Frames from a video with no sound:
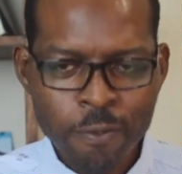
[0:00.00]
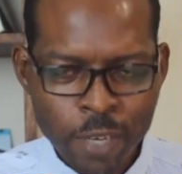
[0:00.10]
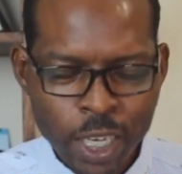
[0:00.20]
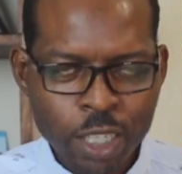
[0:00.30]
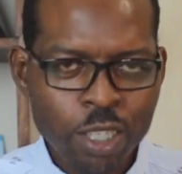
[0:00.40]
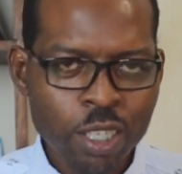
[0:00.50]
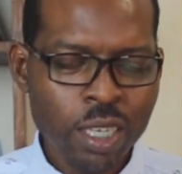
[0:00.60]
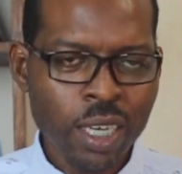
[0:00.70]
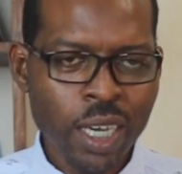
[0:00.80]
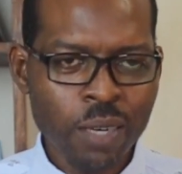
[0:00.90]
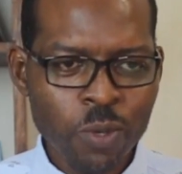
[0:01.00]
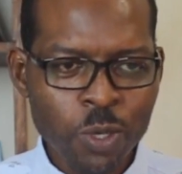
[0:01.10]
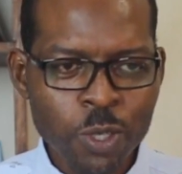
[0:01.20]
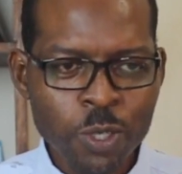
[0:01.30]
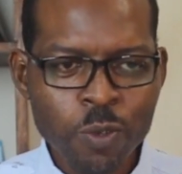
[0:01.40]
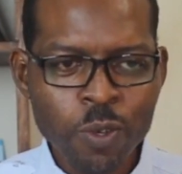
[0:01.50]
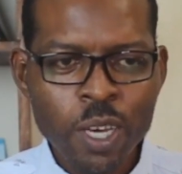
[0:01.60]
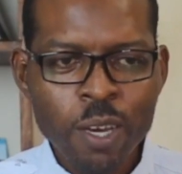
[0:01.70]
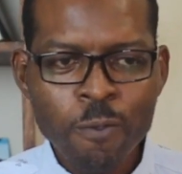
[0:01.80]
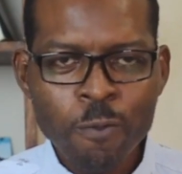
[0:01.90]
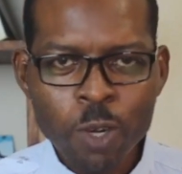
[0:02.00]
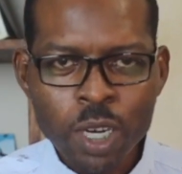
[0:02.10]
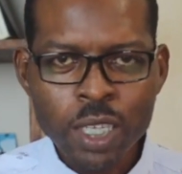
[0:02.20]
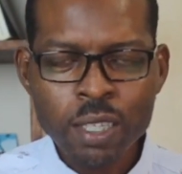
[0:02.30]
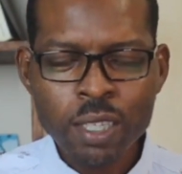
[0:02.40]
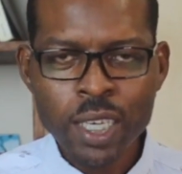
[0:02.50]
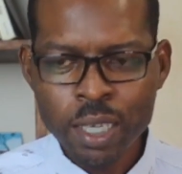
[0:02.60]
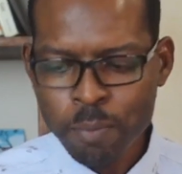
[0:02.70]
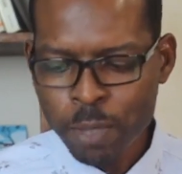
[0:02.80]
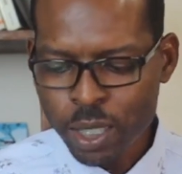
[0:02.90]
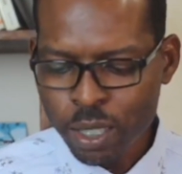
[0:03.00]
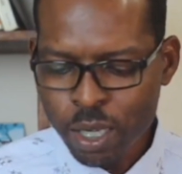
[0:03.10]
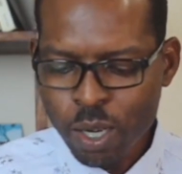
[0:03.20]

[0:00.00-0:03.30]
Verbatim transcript: flesh and we're going to focus in a bit